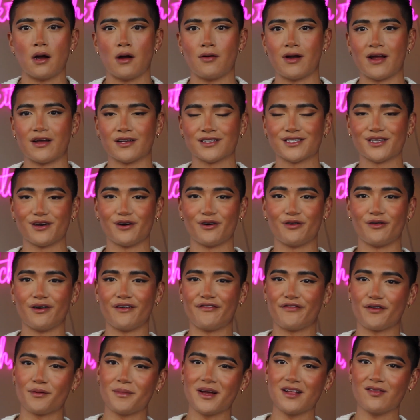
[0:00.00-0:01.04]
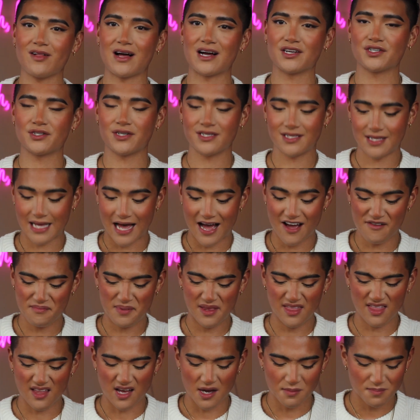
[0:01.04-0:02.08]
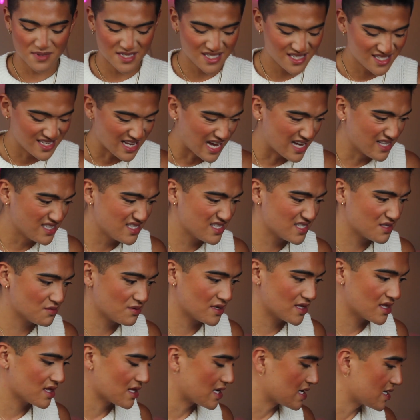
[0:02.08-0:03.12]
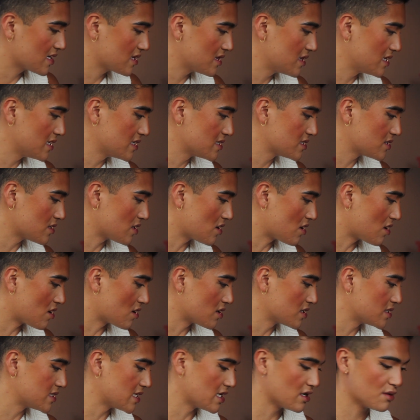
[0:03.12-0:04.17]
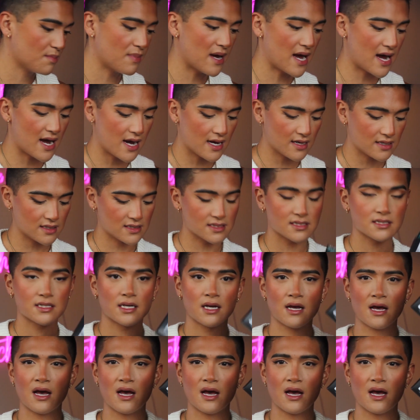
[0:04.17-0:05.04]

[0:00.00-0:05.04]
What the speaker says: Alright, so for my lashes, I've been obsessed with like these Ardell packs.